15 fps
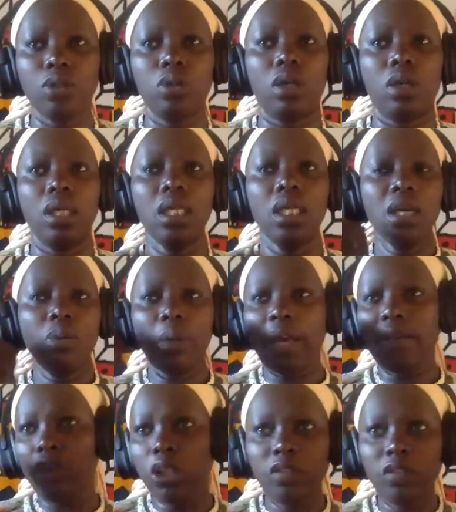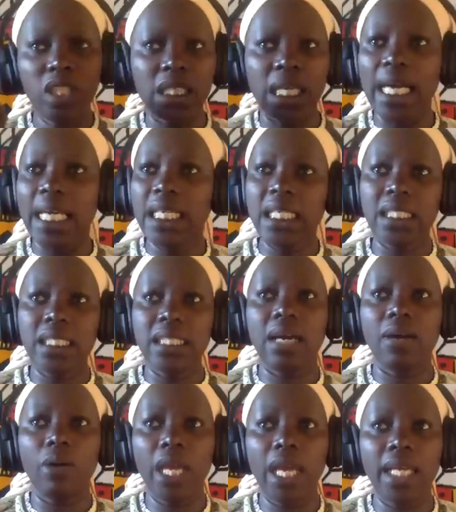or we have all of these ideas in
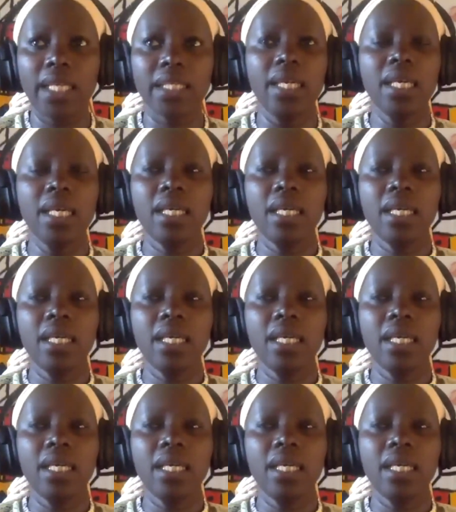our head.